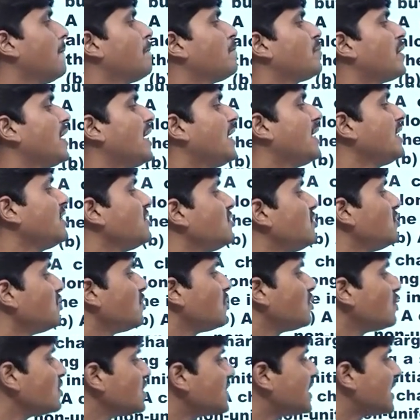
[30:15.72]
there is
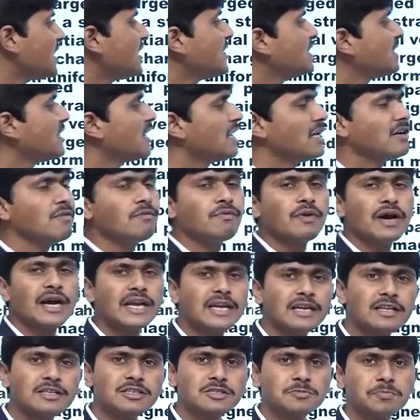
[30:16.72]
no change in
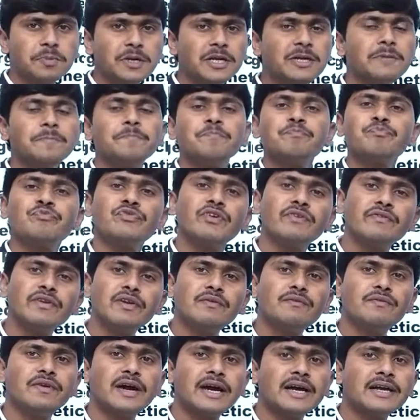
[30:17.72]
final speed we will
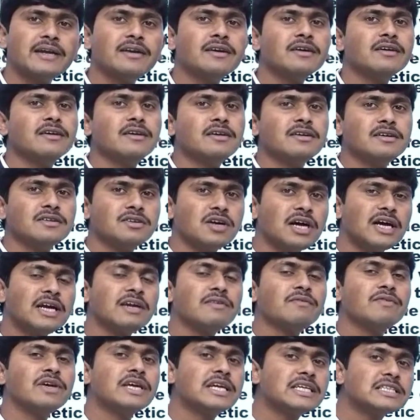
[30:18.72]
find, and
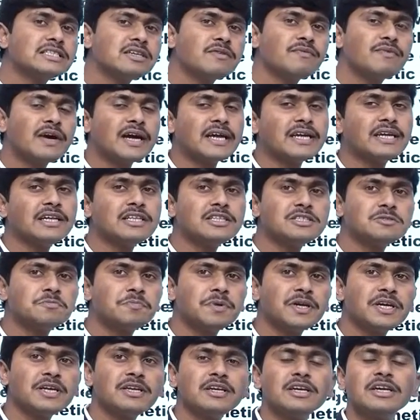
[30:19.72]
we can say final
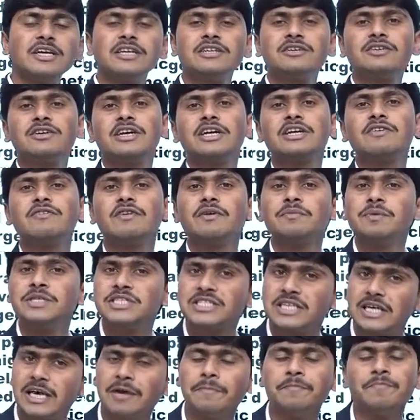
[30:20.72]
speed it will be
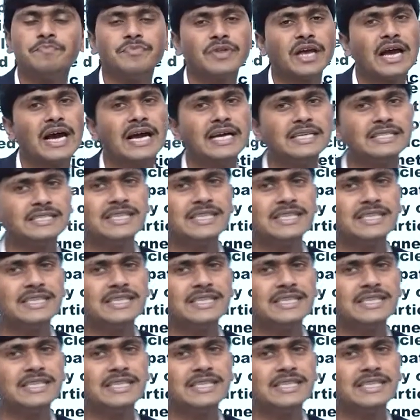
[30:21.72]
same as